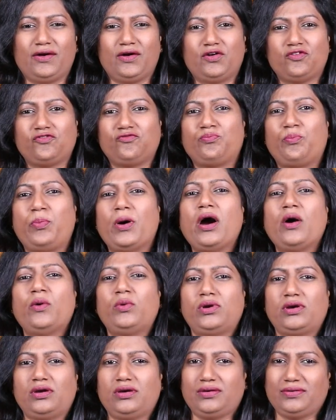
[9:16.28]
of
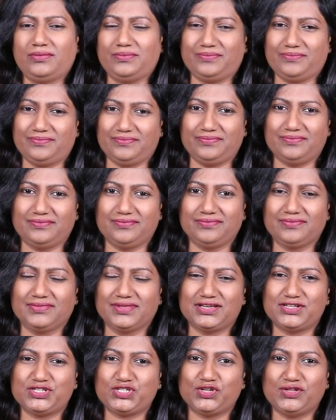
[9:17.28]
power,
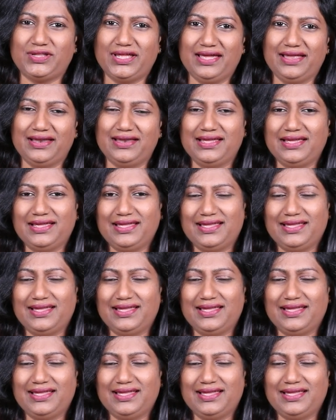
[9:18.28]
so that